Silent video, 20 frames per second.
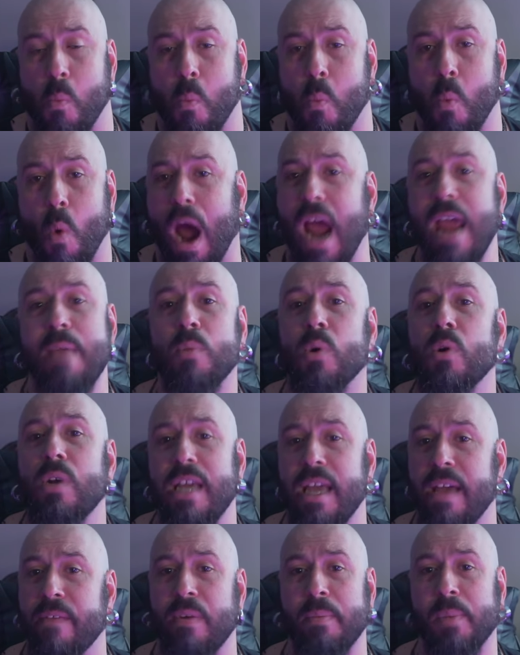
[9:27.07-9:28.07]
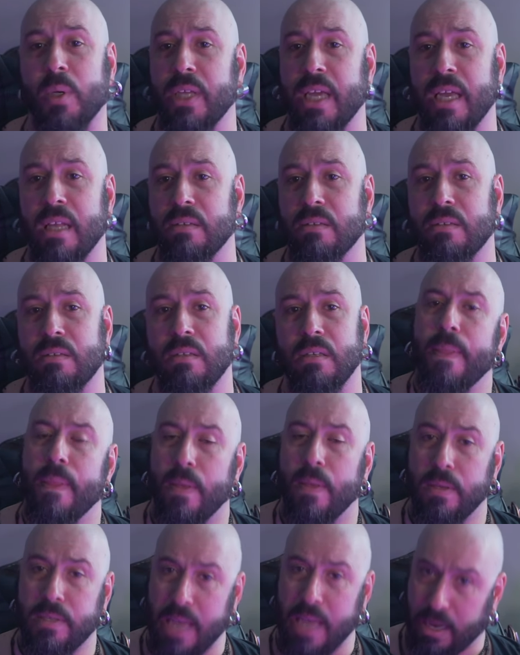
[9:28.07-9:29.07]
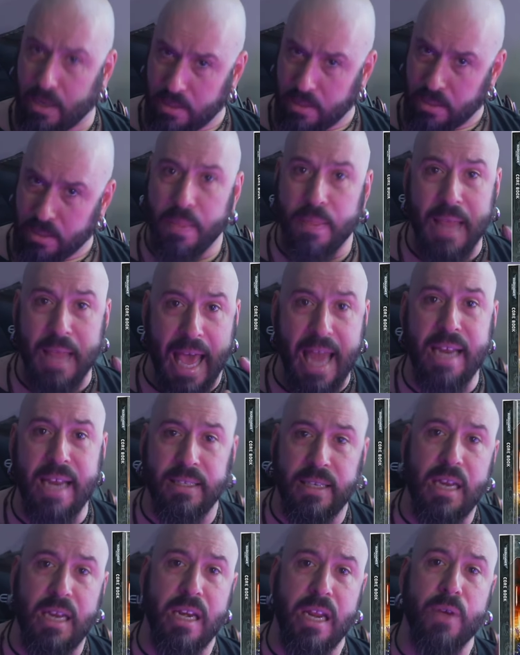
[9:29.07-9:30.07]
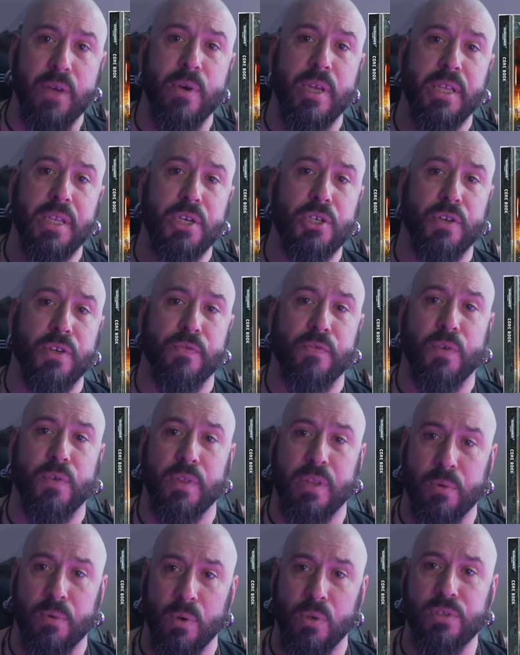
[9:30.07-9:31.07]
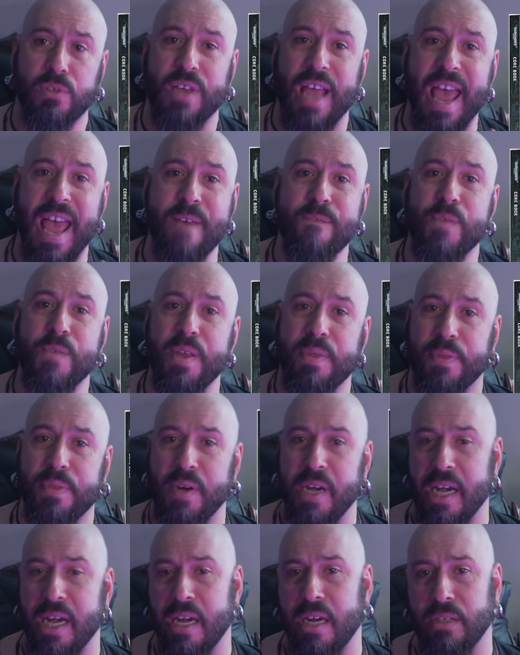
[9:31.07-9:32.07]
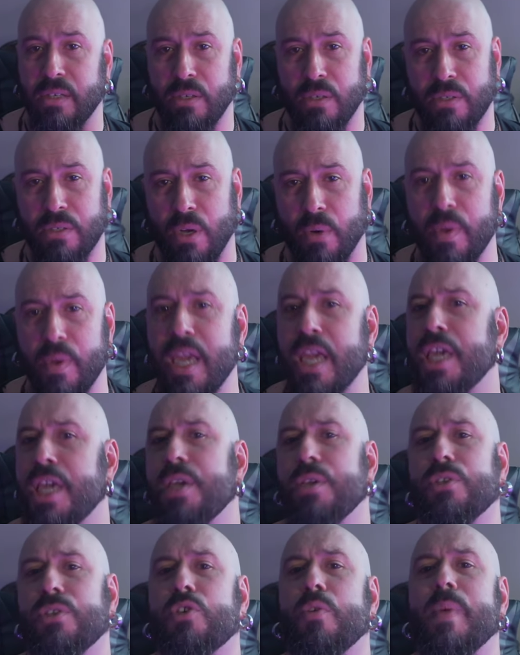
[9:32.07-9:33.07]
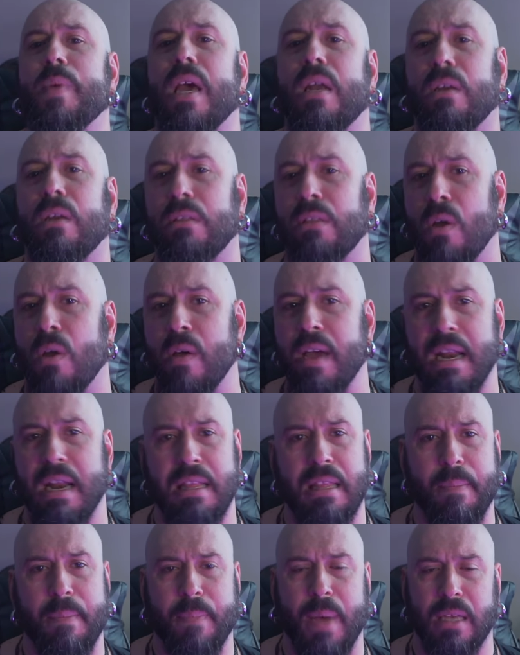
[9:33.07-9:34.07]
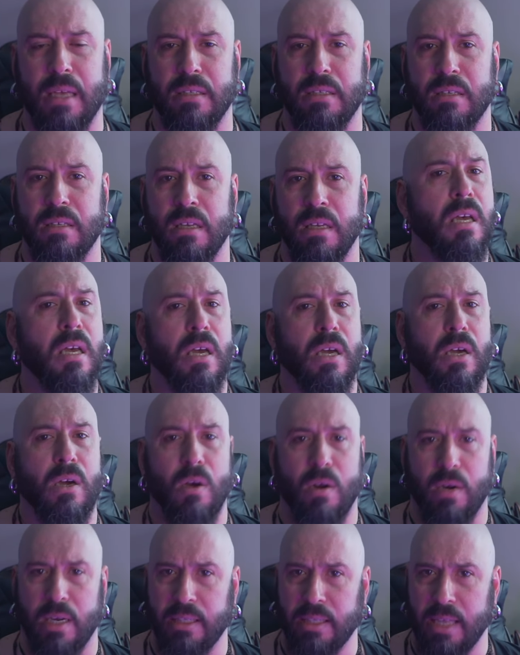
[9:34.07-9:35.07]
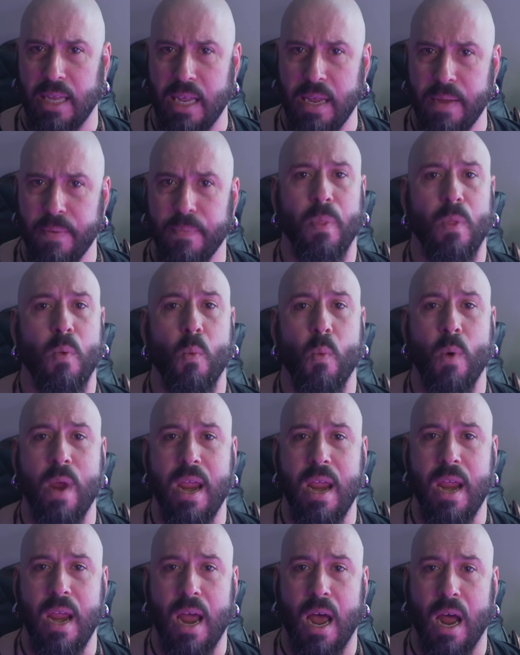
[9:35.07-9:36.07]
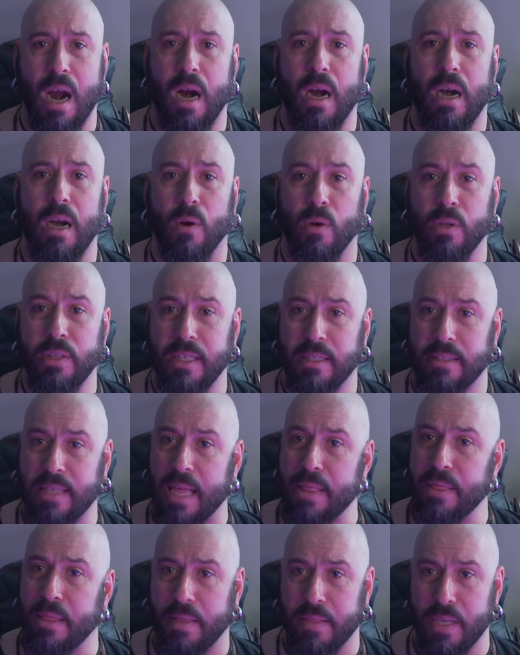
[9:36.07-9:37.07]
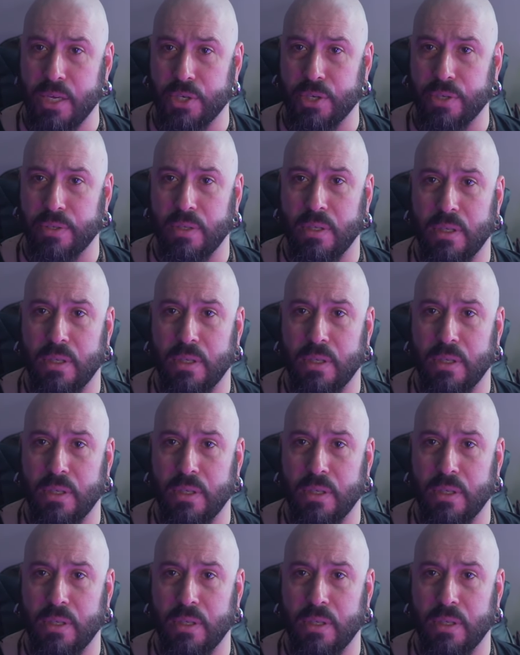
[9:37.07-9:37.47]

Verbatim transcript: Why bully everybody else? Second, there is a new edition for the rules every 3 years or so. It used to be a lot longer in the past. Currently, we are on the 10th edition.